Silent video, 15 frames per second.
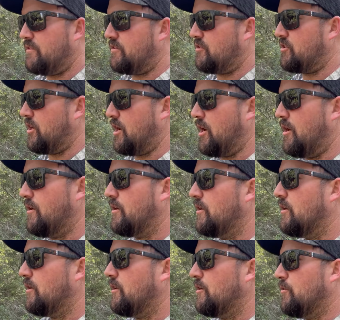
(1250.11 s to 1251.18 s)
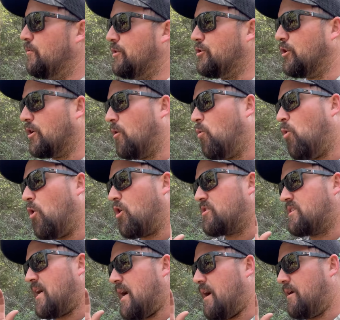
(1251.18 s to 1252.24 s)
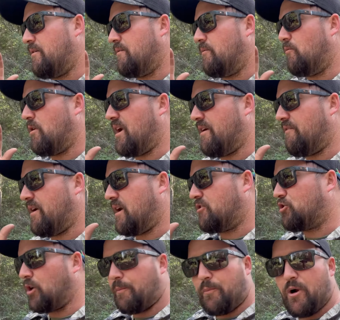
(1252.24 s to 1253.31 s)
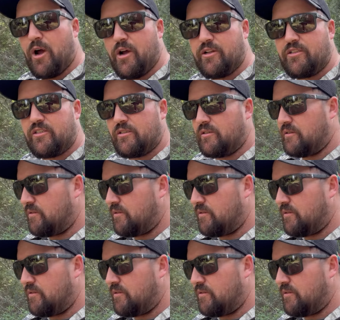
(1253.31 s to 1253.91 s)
So we took a walk down one of our chop roads